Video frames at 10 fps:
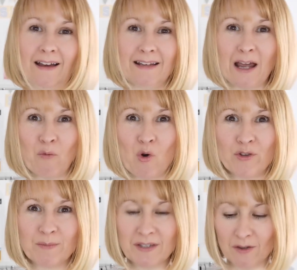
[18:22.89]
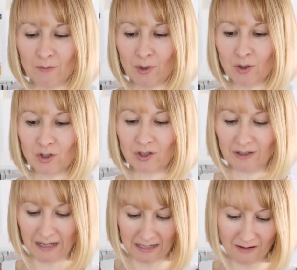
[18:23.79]
And I wore them so much.
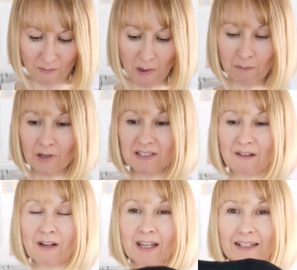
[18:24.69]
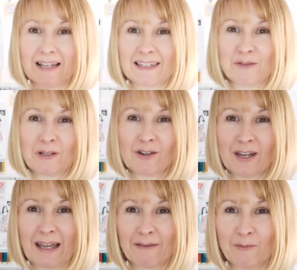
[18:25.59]
And I remember, because I recognised this when I
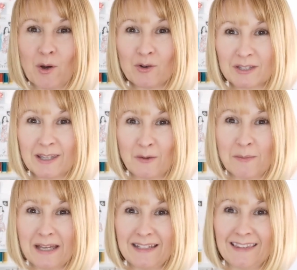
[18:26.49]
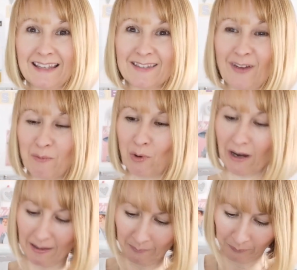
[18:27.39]
got it out of the box, they were made in this
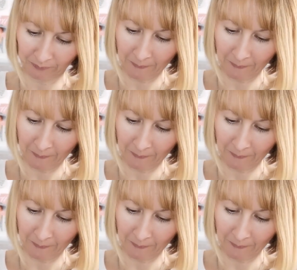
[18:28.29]
fabric.